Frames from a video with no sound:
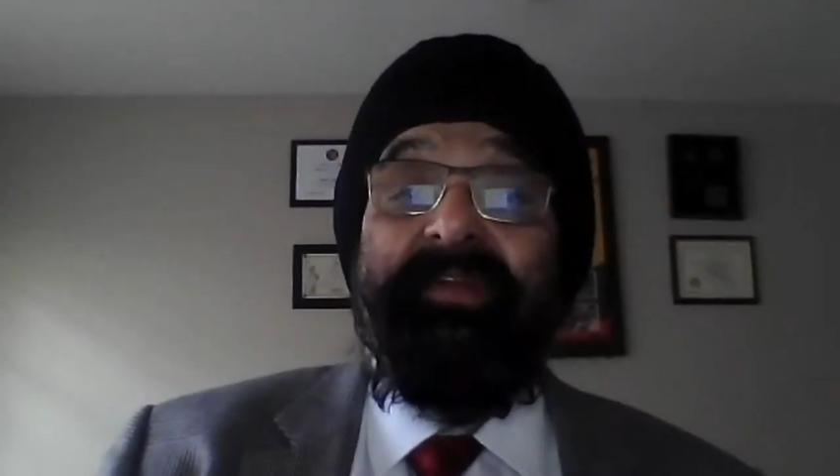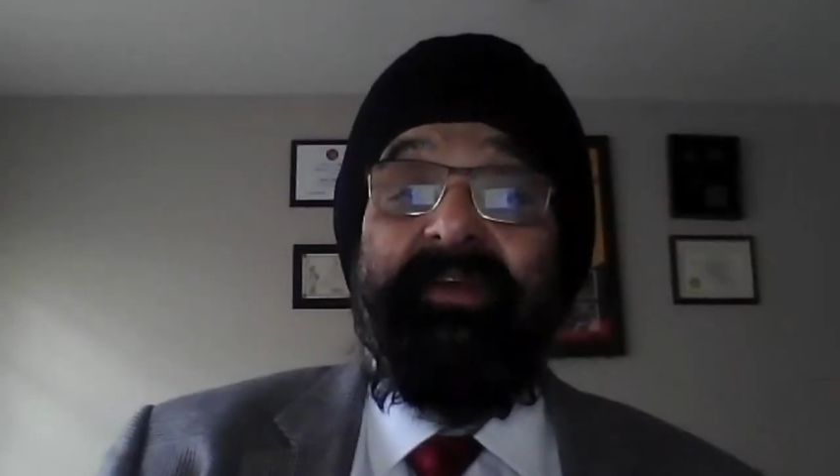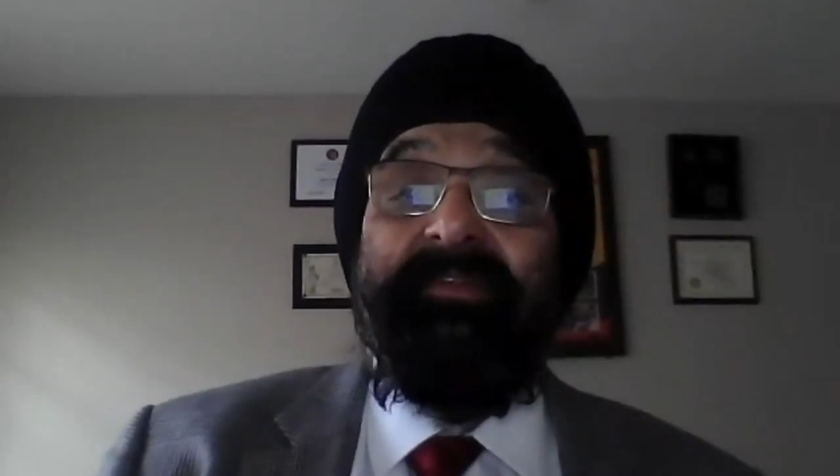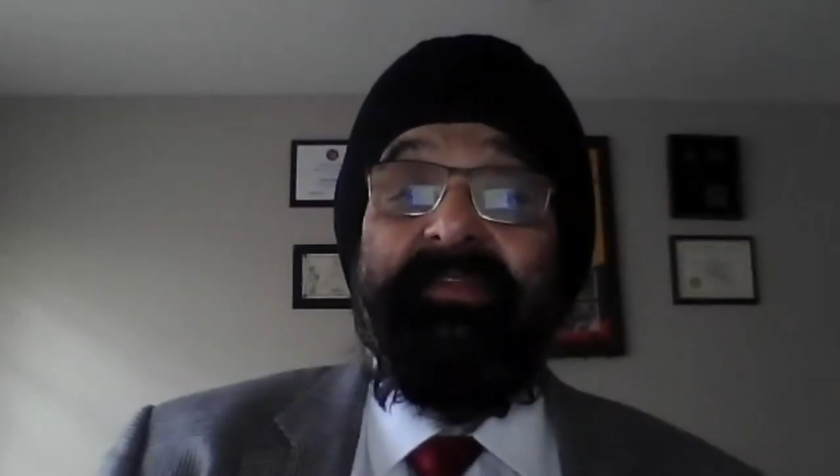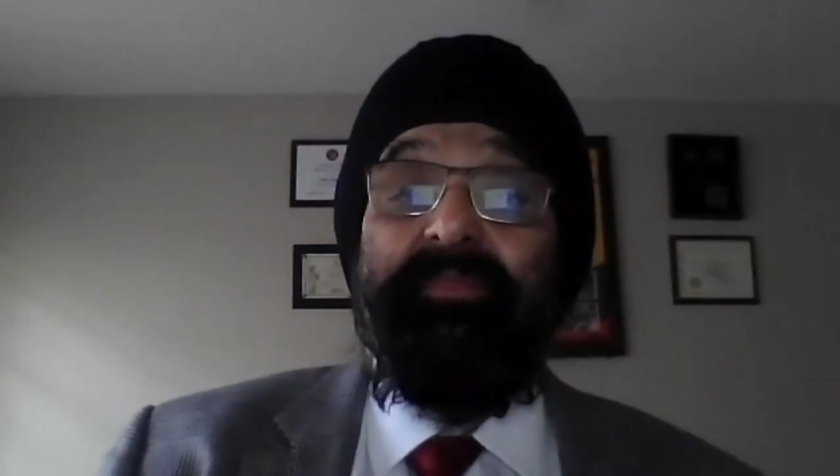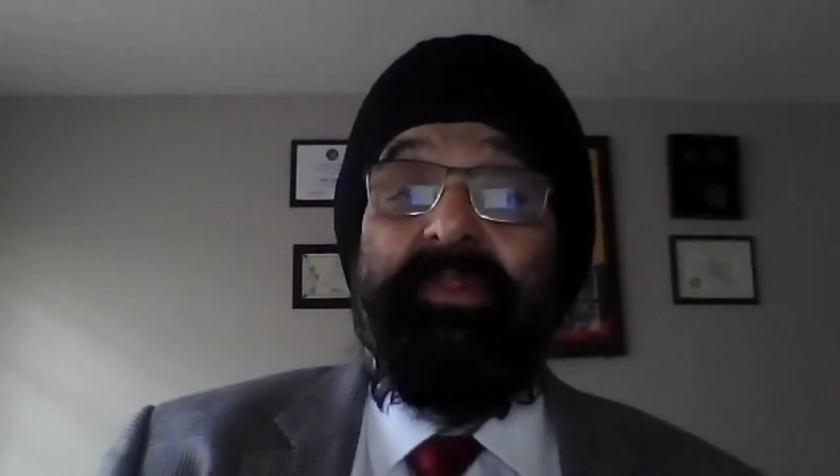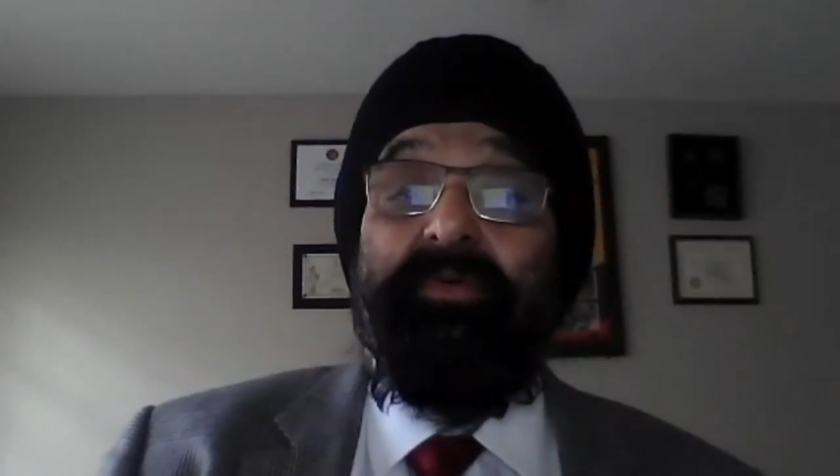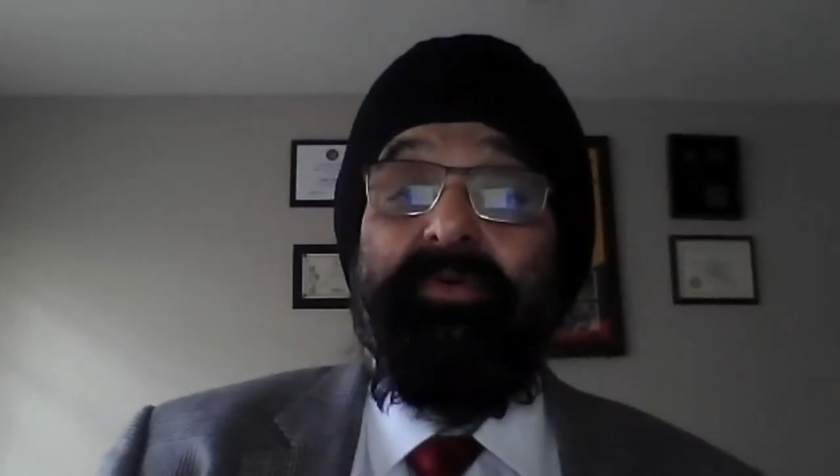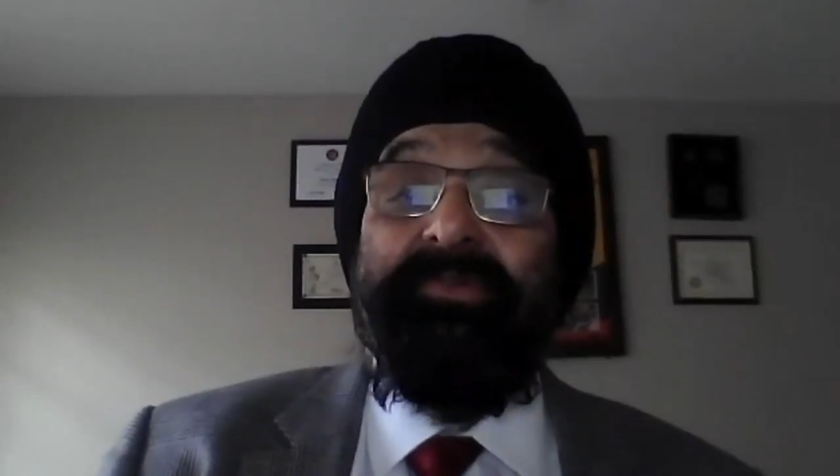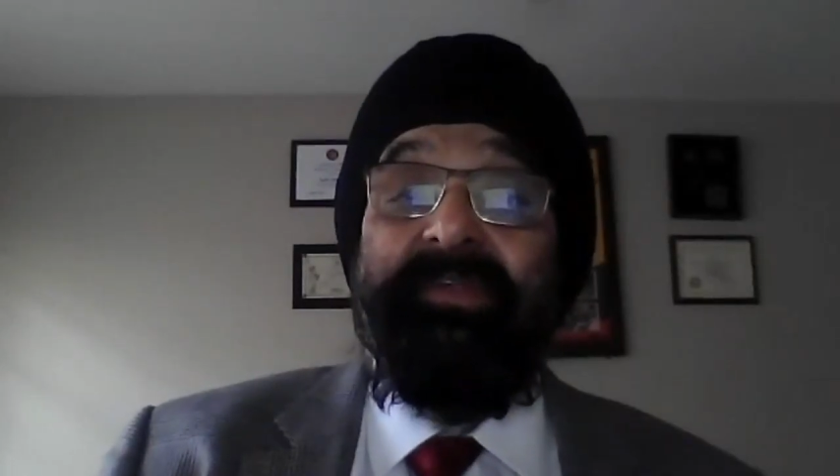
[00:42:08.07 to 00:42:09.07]
citizen with
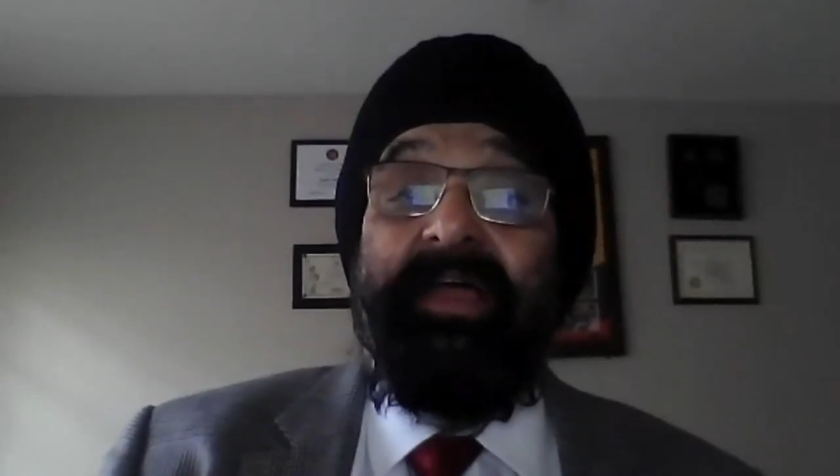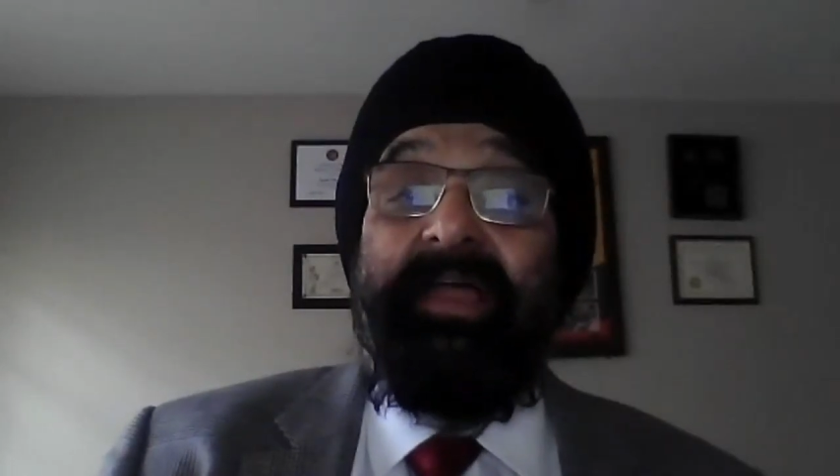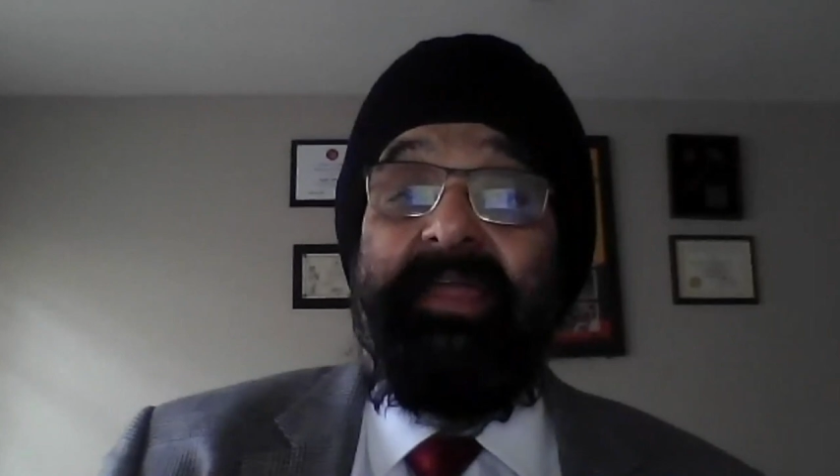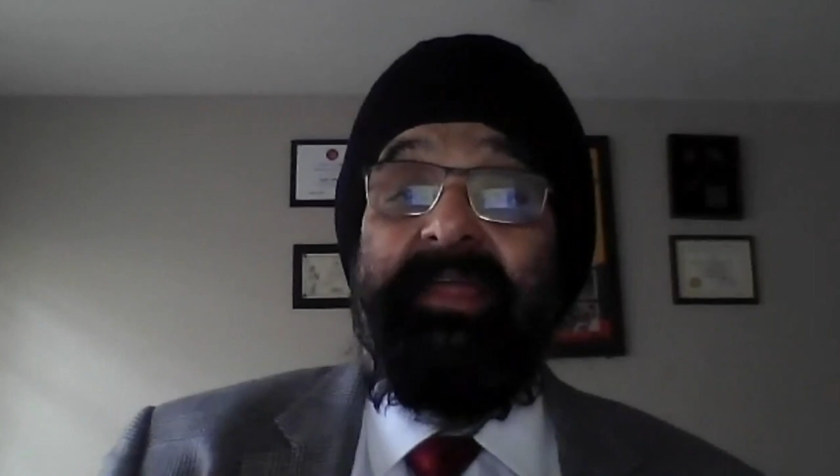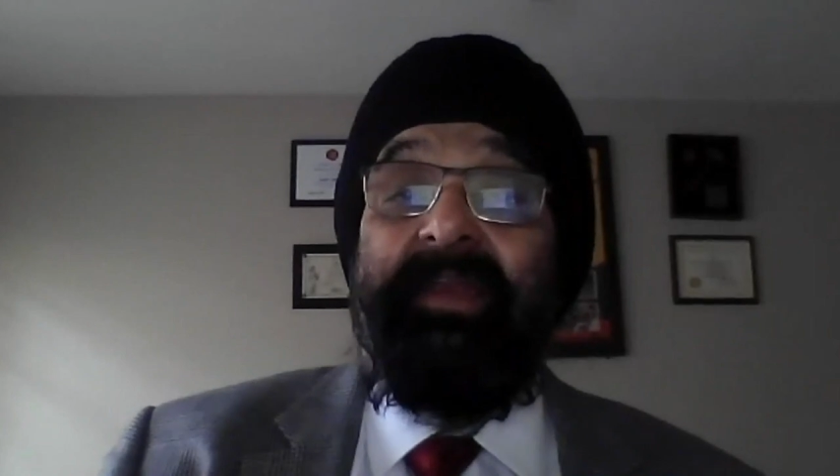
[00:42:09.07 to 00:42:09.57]
OCI,